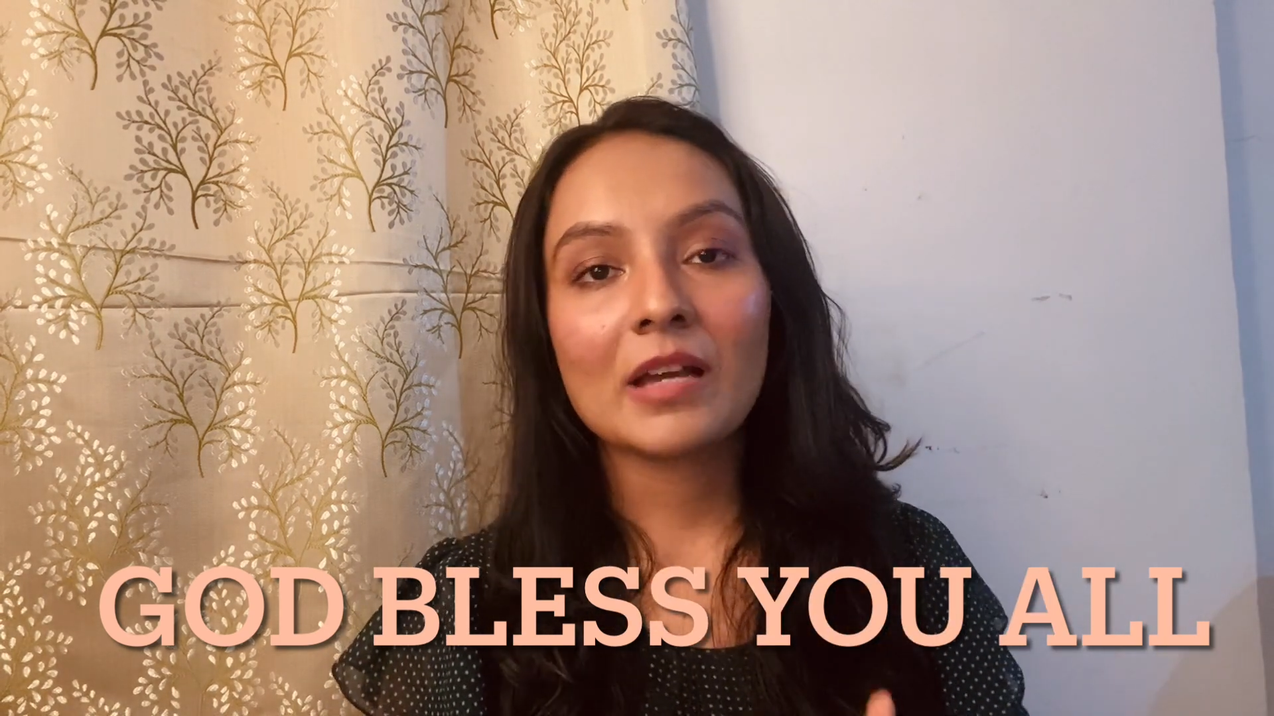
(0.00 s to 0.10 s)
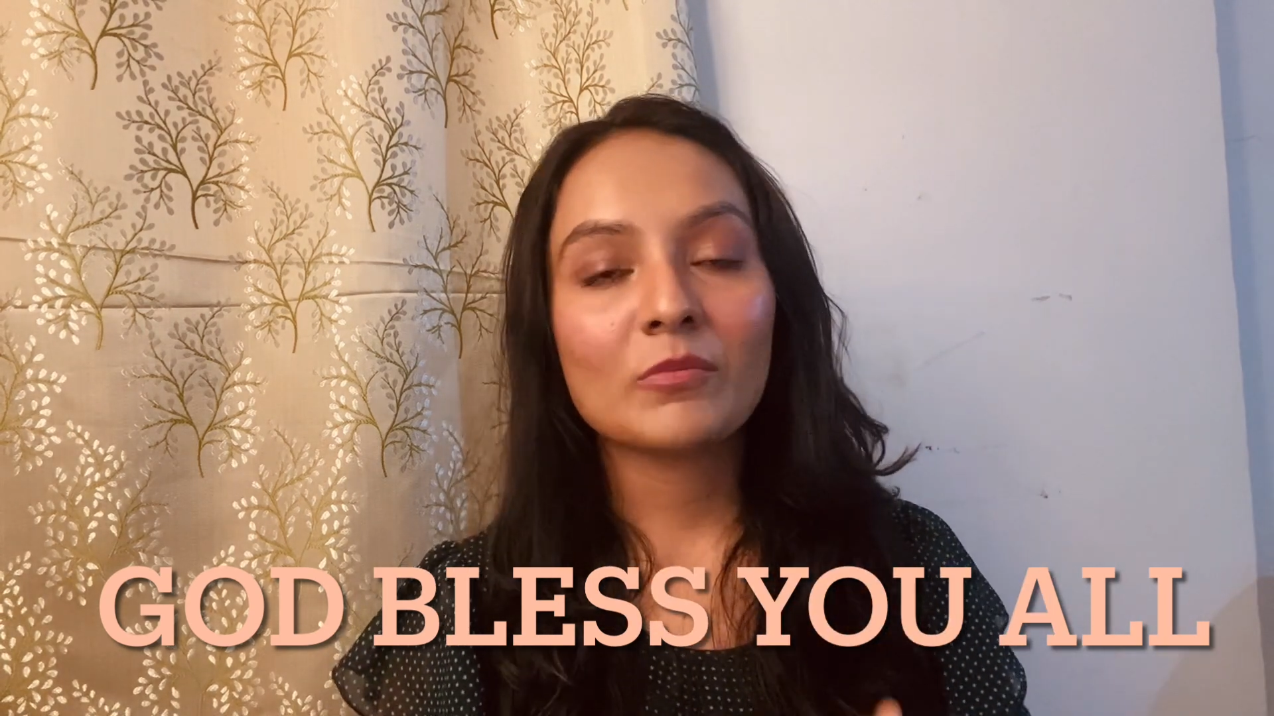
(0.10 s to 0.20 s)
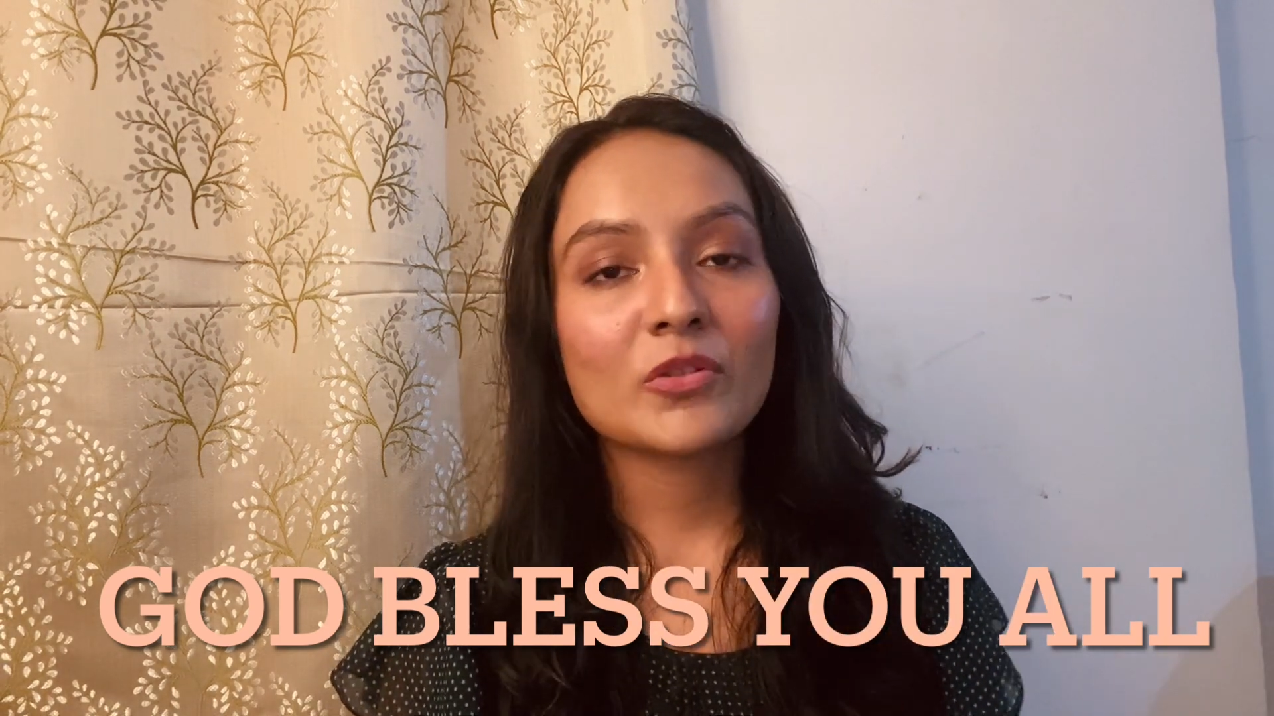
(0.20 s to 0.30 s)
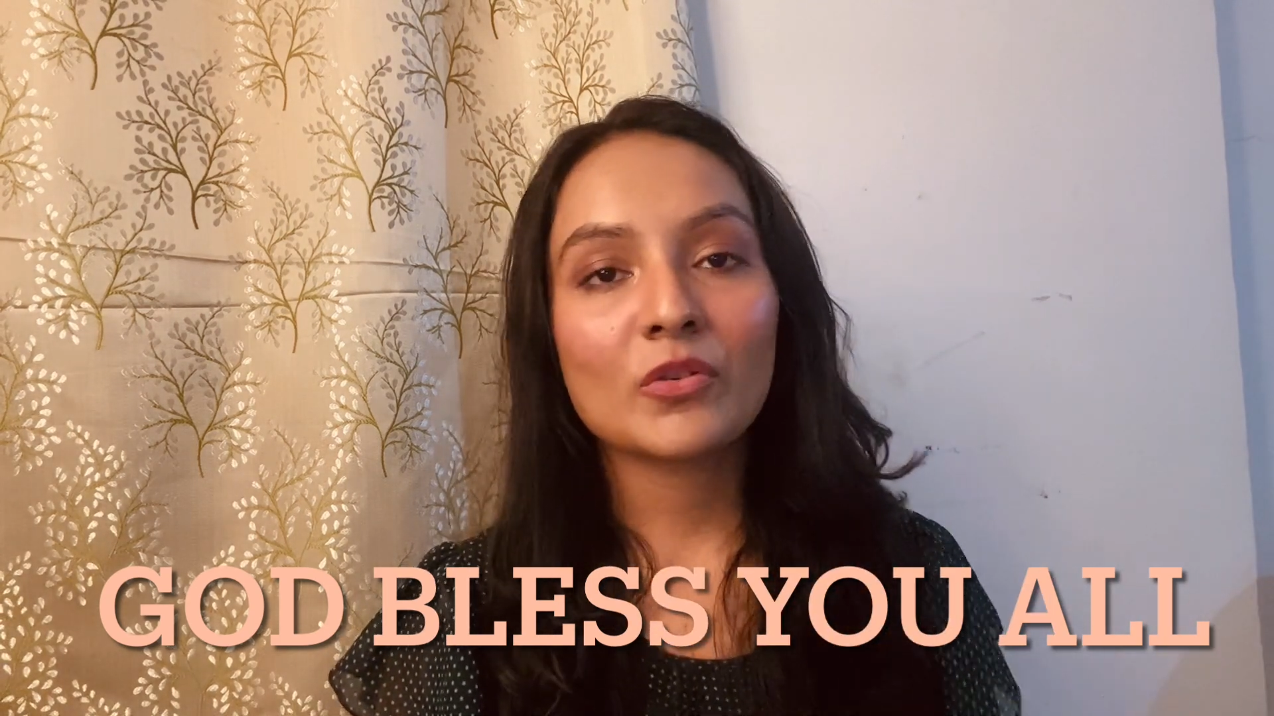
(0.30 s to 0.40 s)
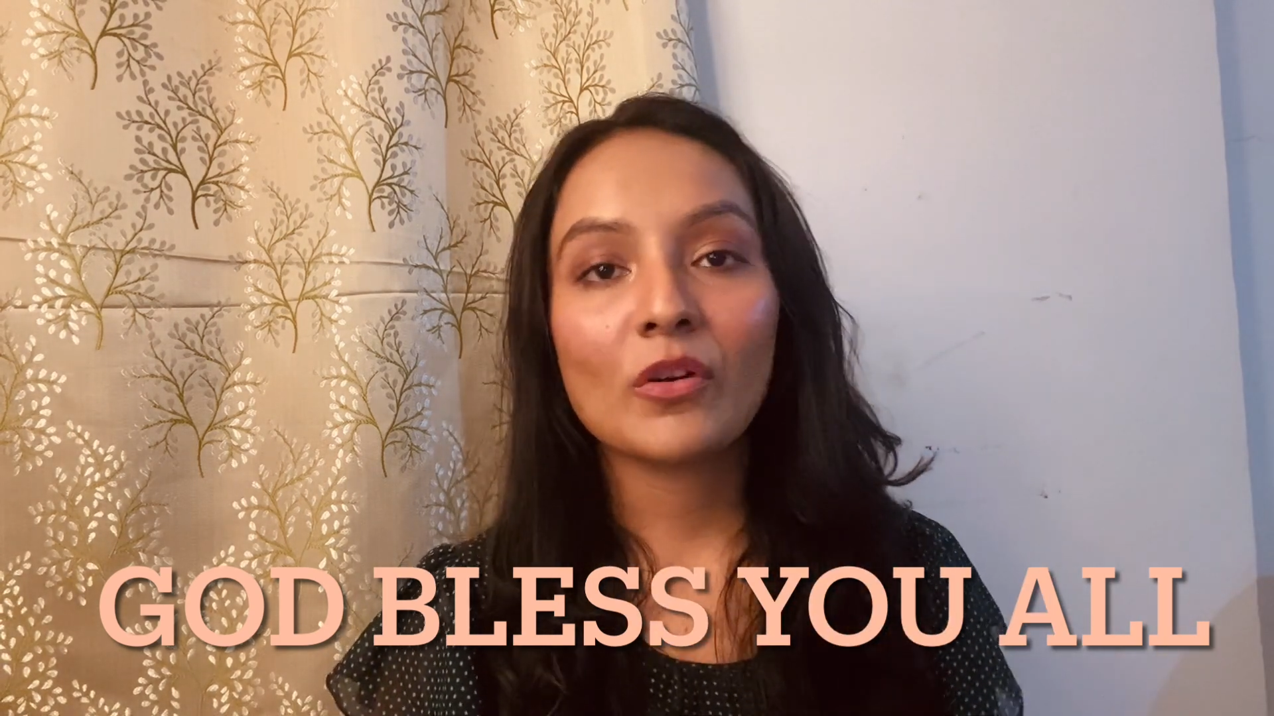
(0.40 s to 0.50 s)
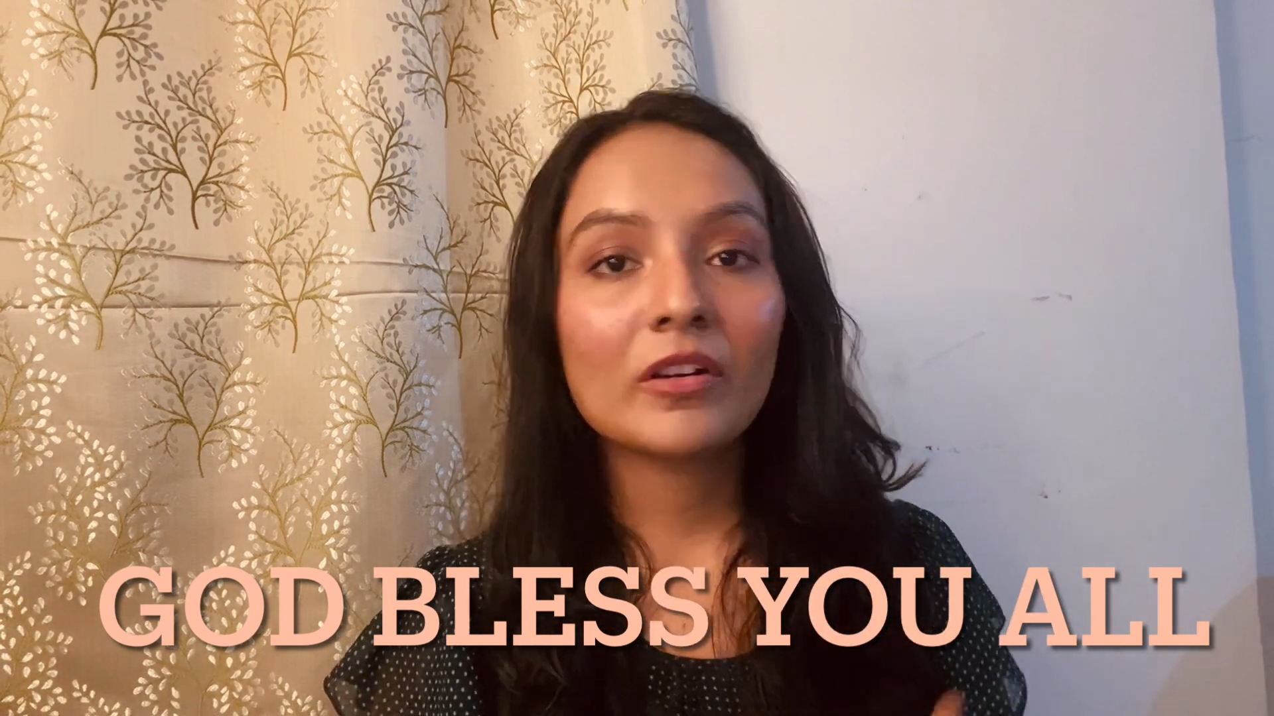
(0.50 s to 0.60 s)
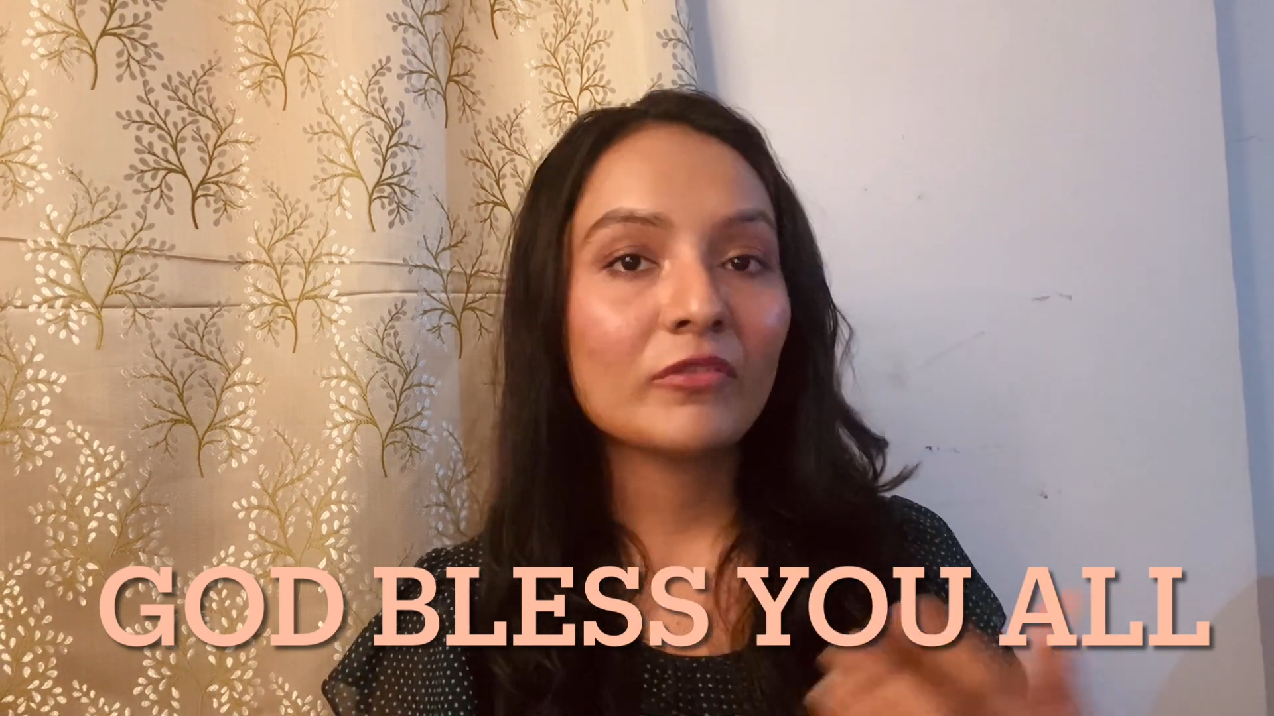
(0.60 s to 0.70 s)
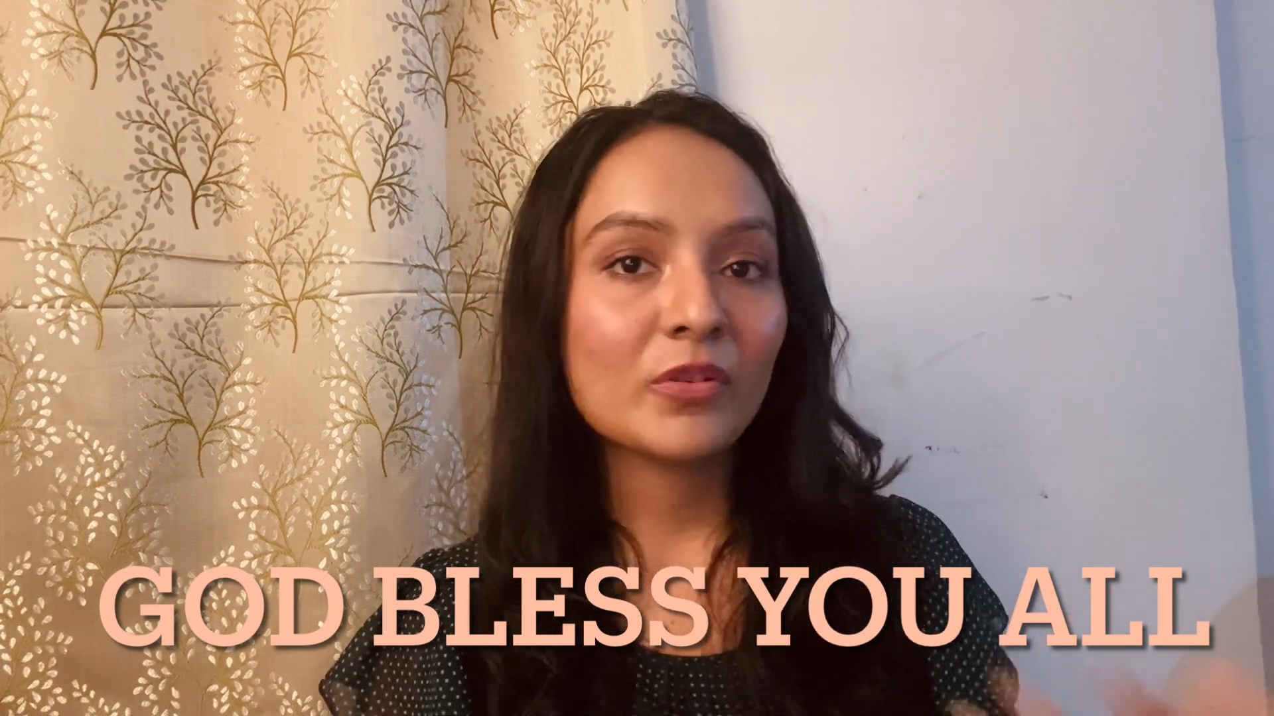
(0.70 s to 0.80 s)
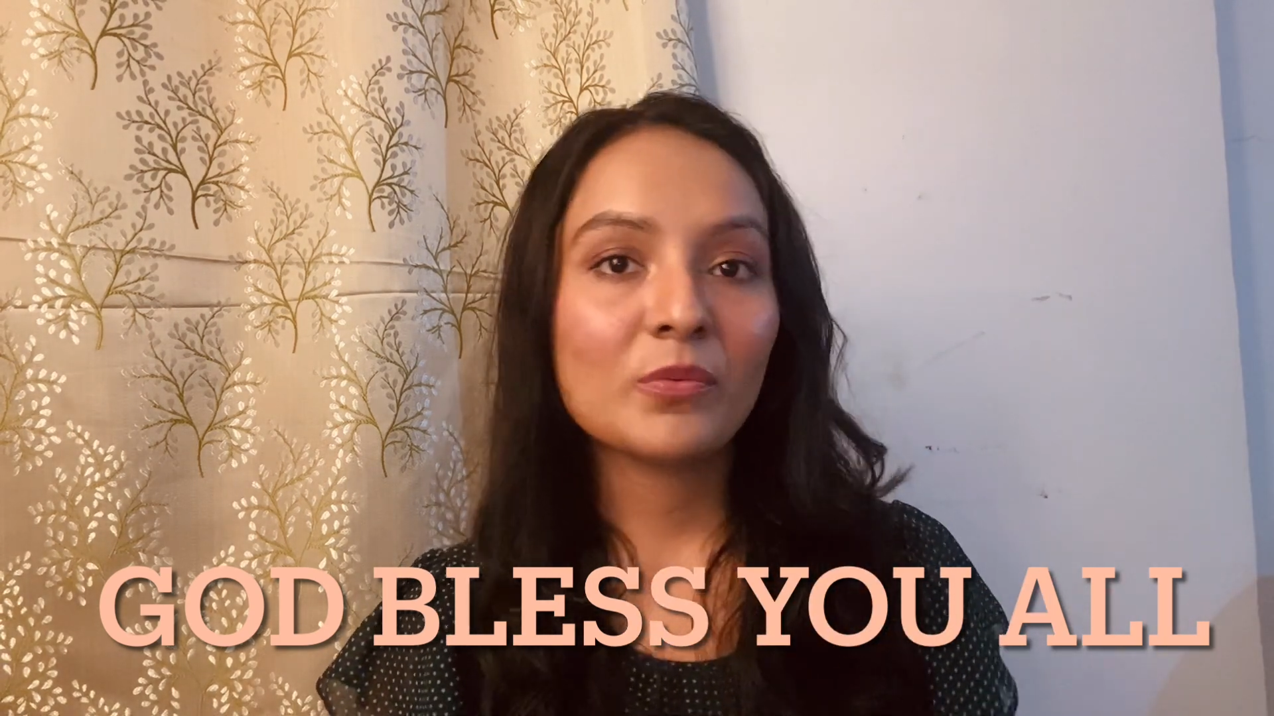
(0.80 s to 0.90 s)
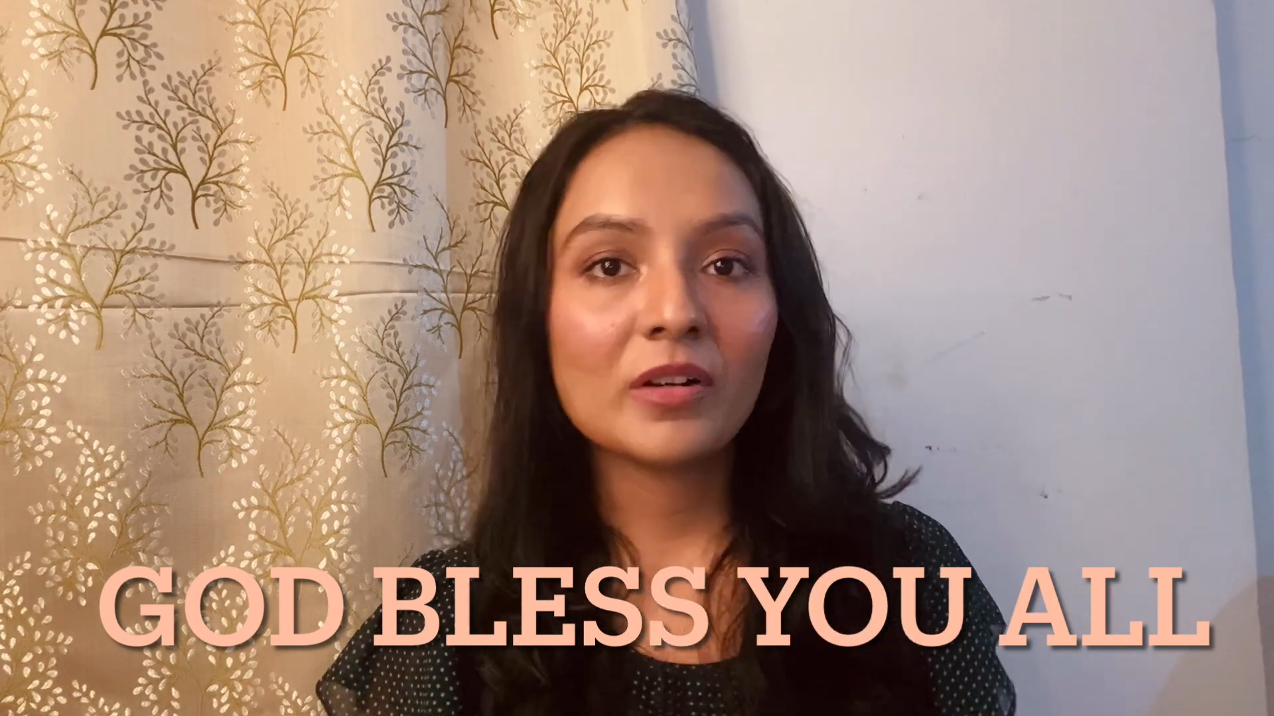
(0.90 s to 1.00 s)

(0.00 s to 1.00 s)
I'm sure if you